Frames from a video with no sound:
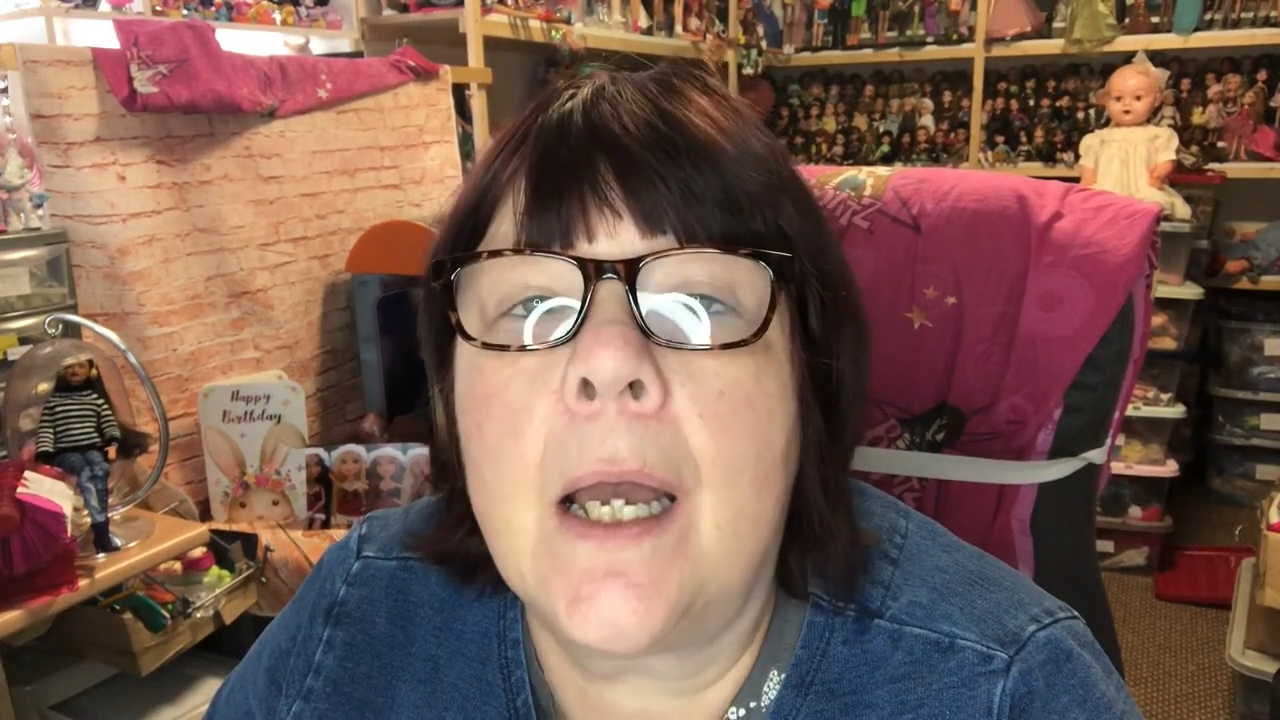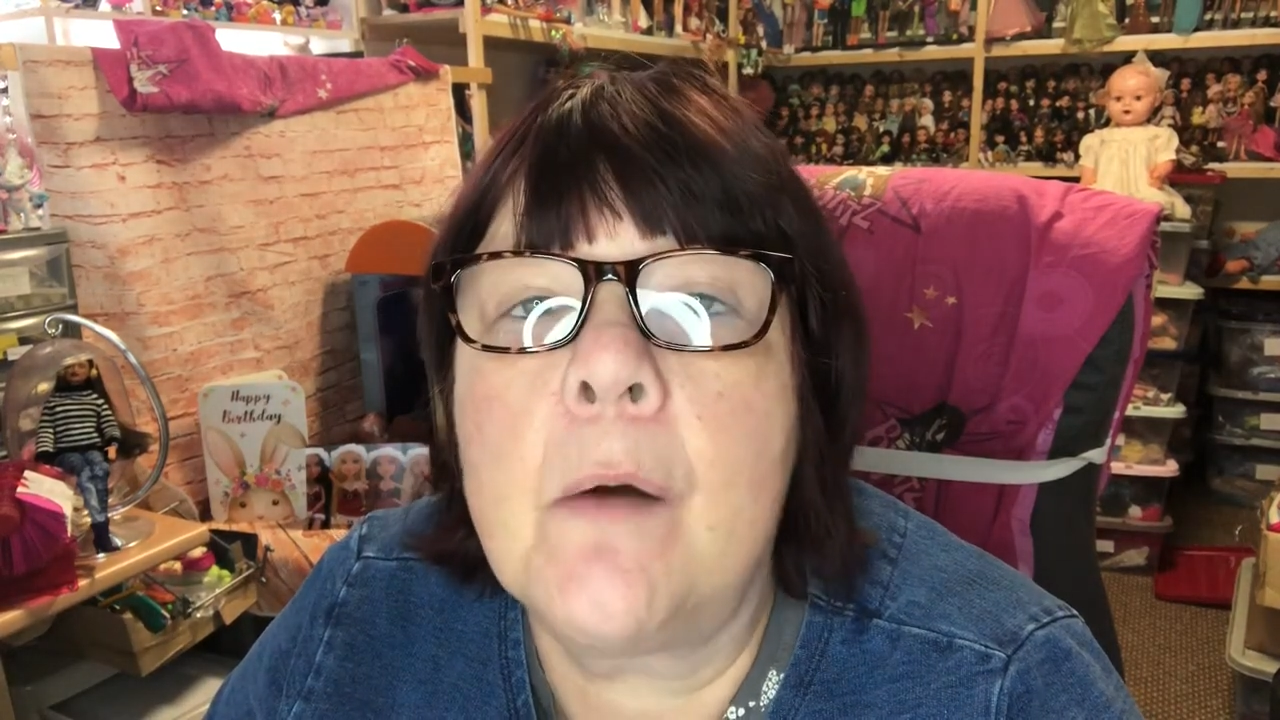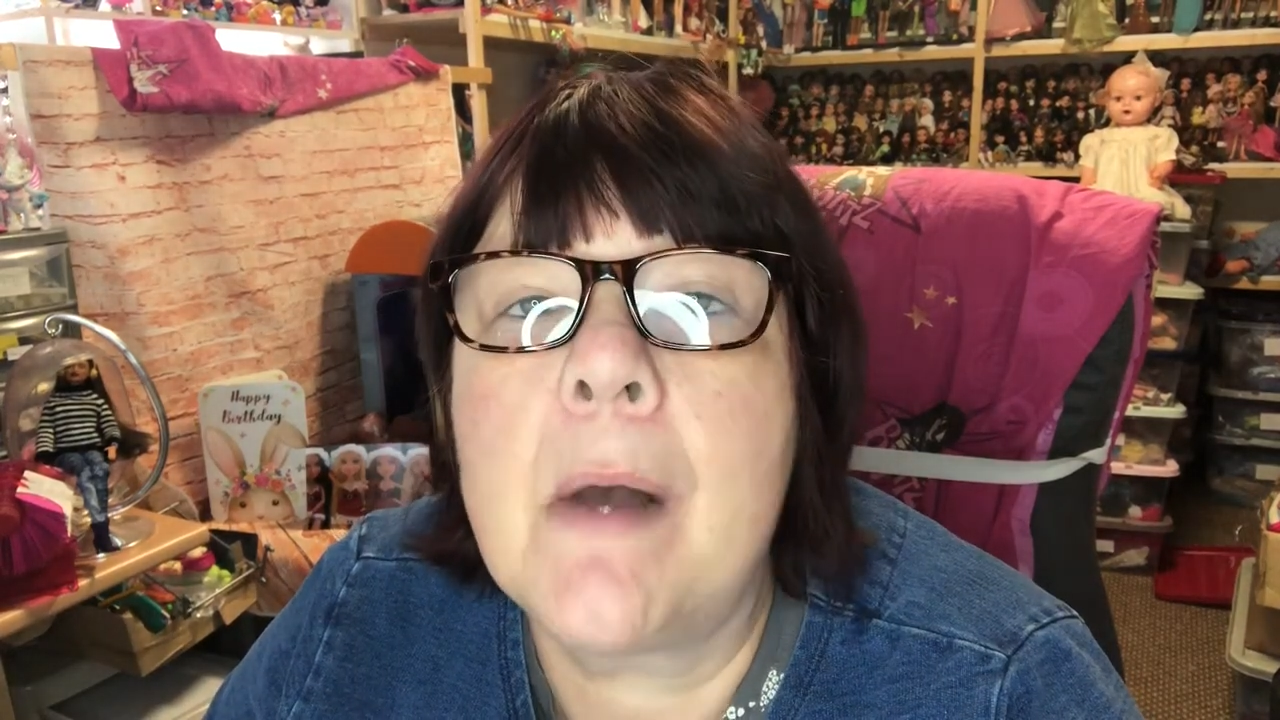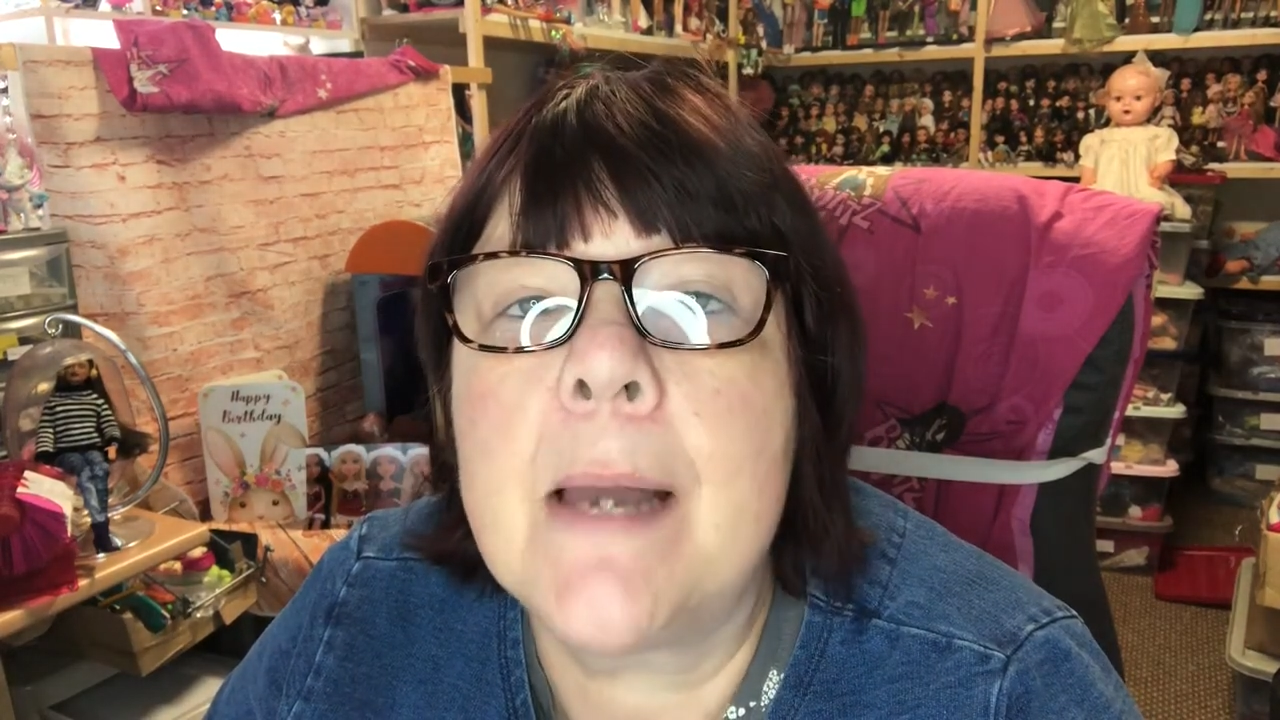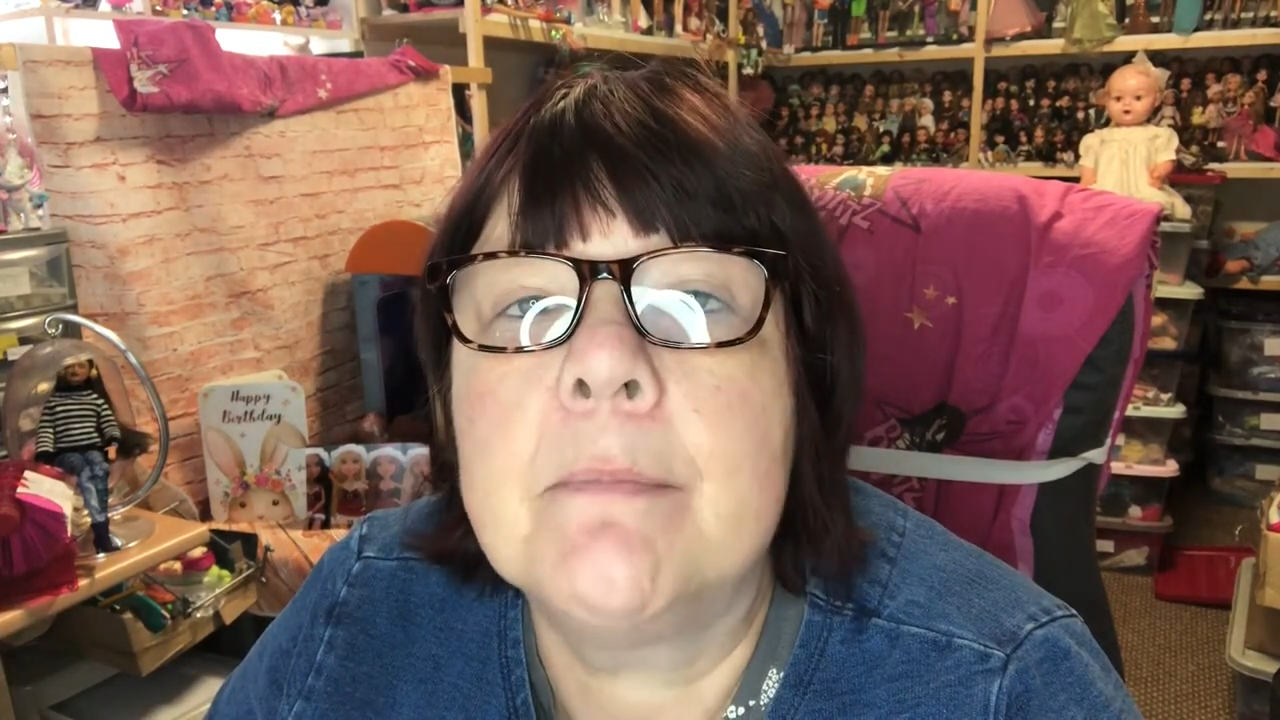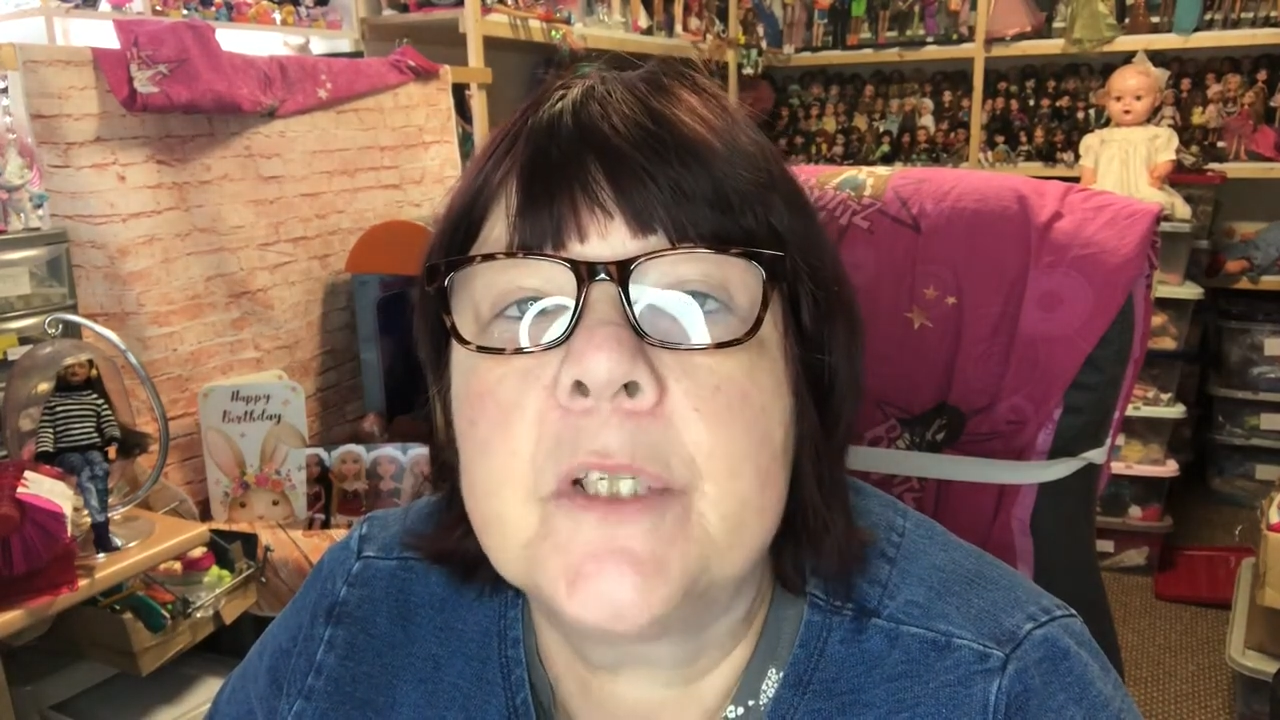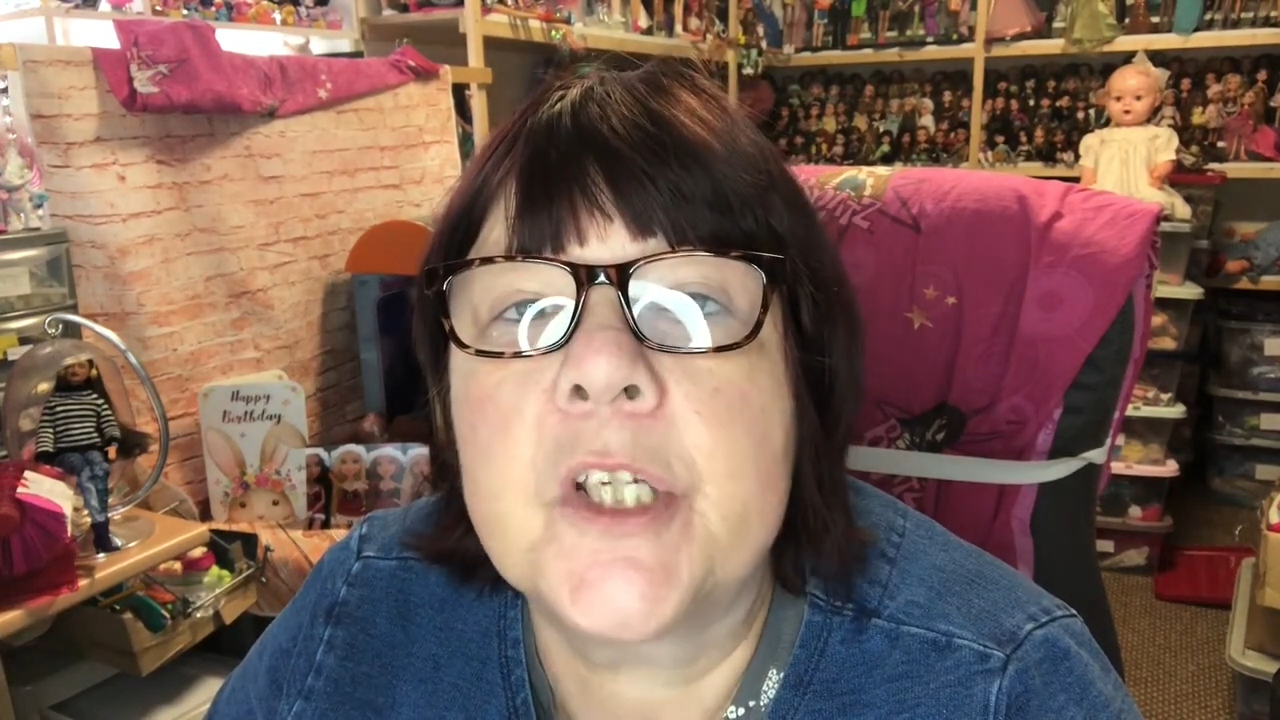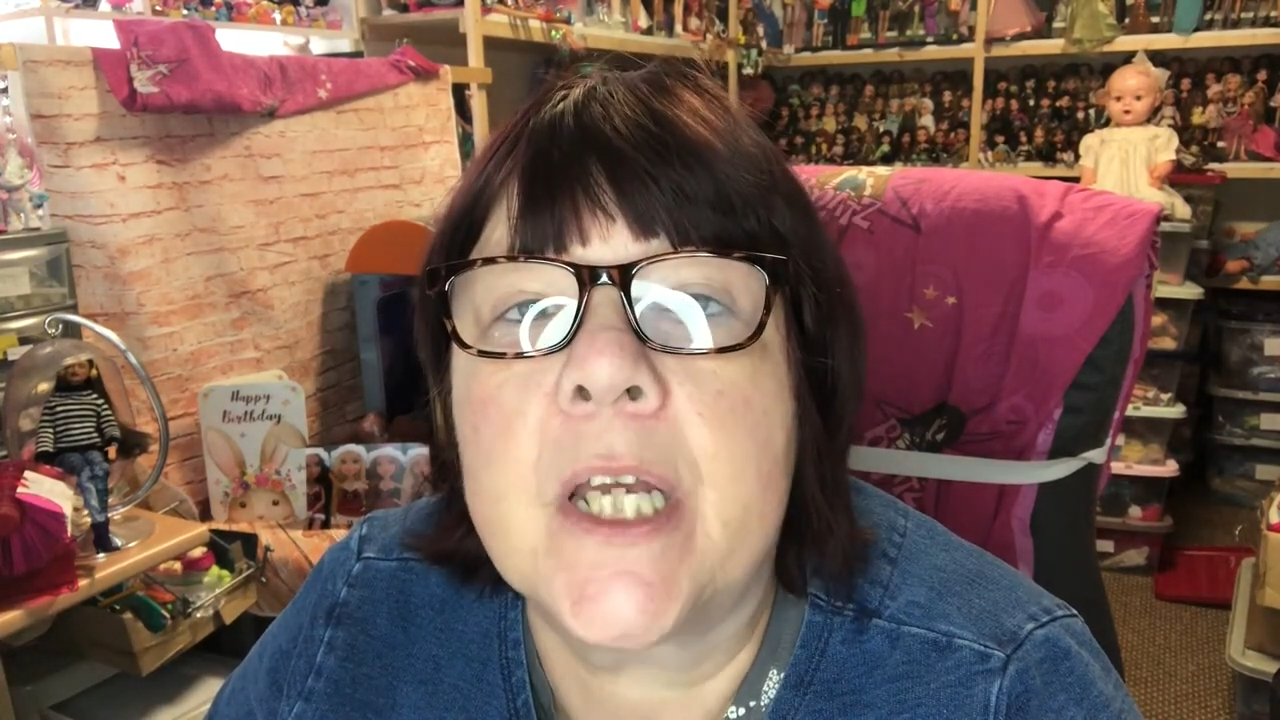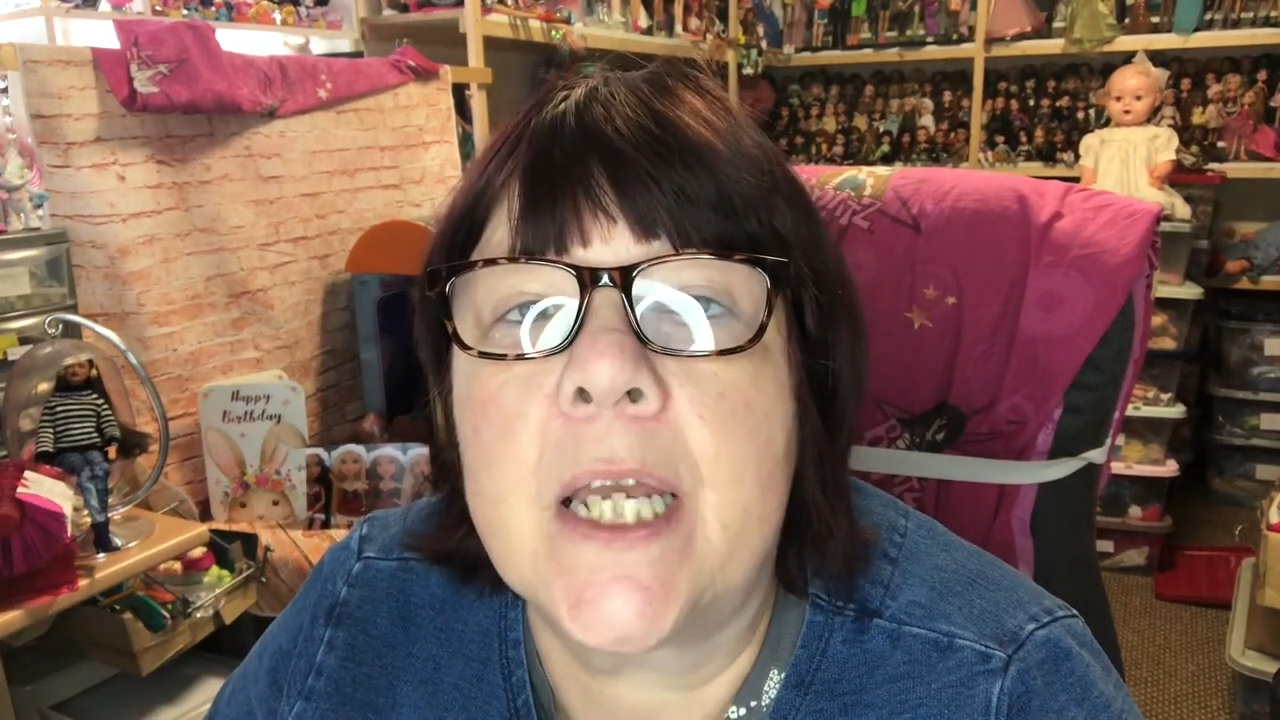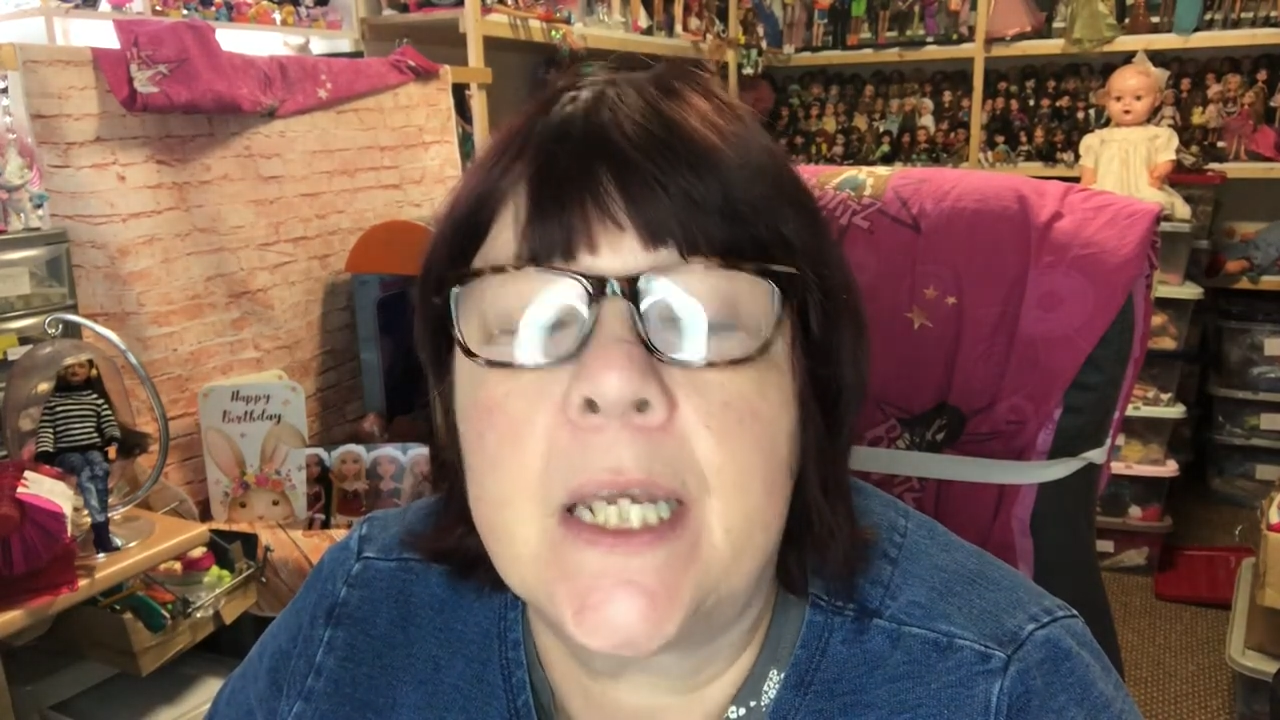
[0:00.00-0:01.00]
O M
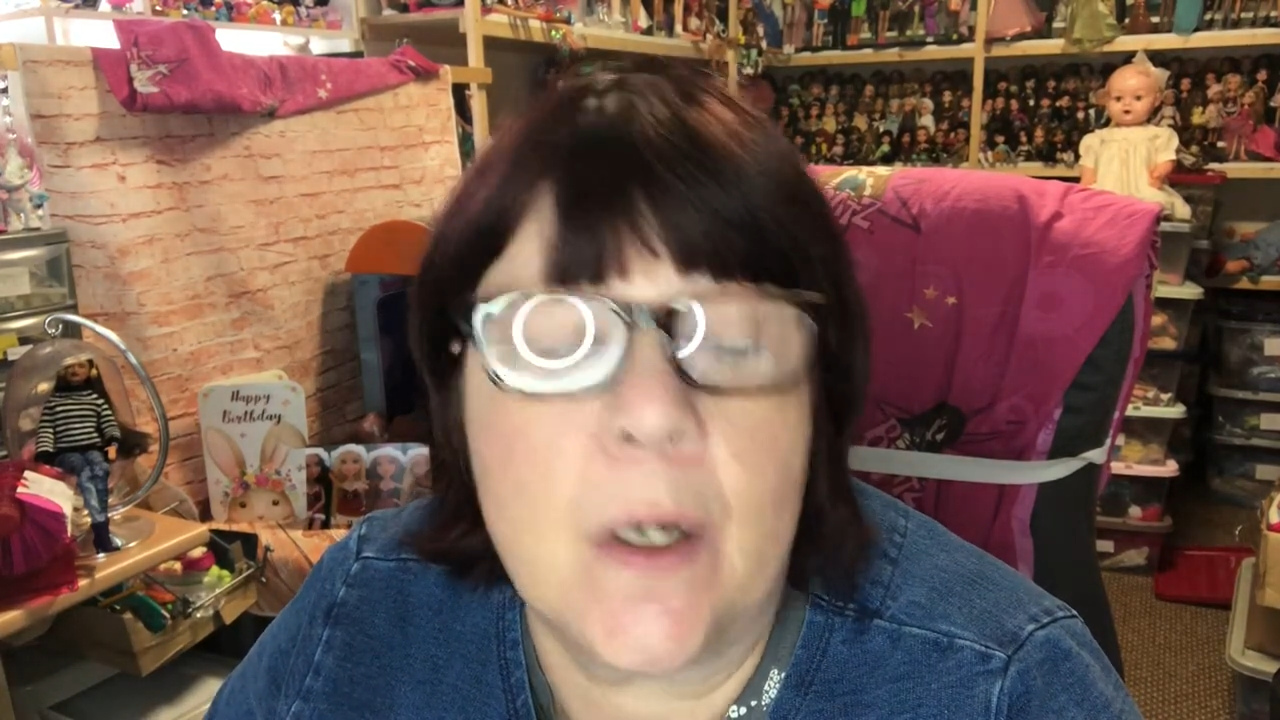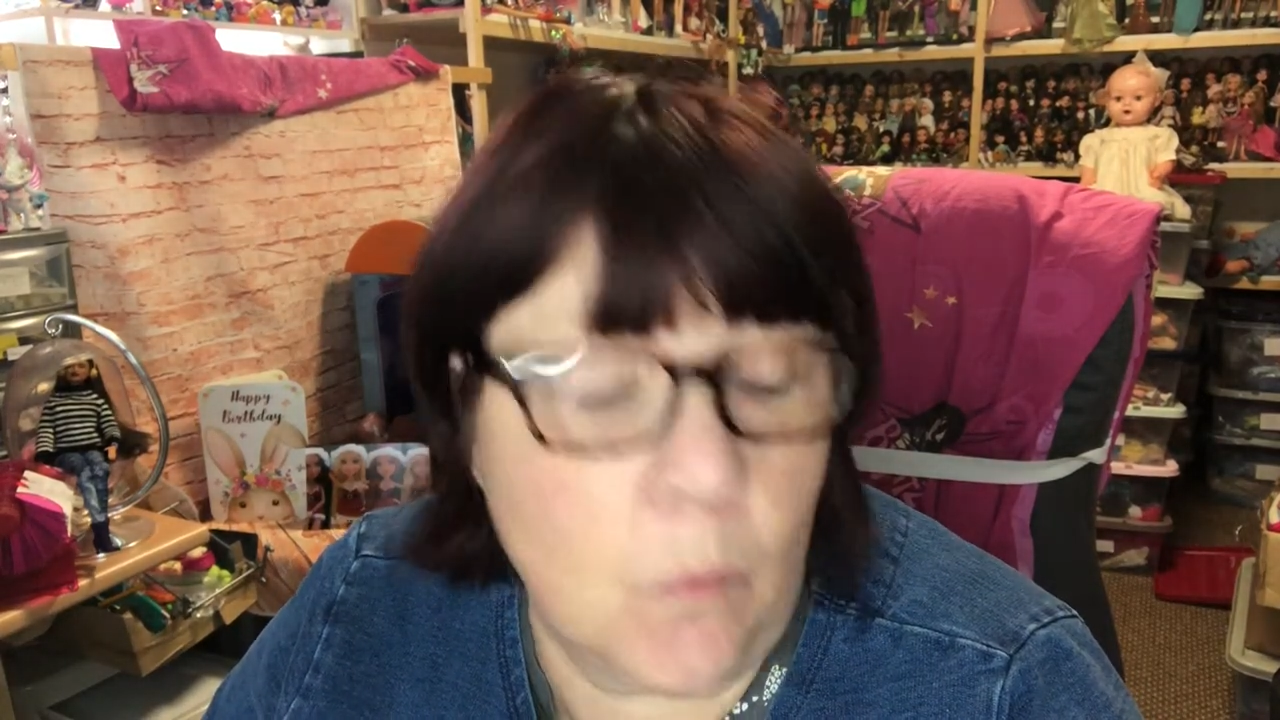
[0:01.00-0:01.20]
G